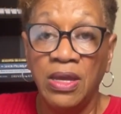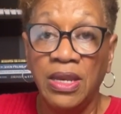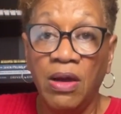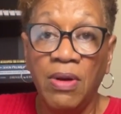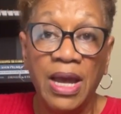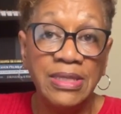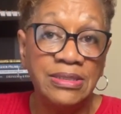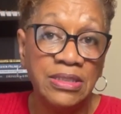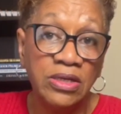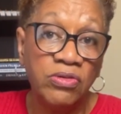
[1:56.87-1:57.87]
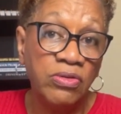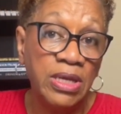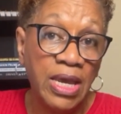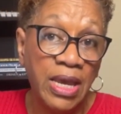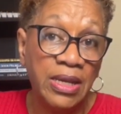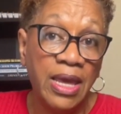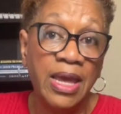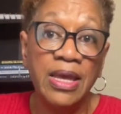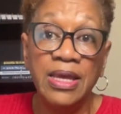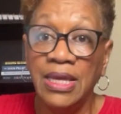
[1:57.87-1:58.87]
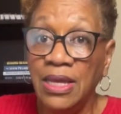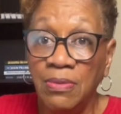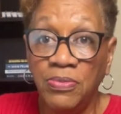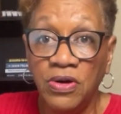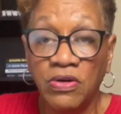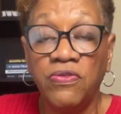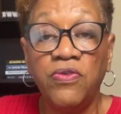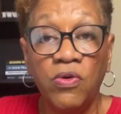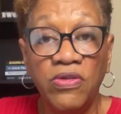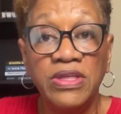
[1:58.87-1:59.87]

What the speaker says: Now, I did create a ebook for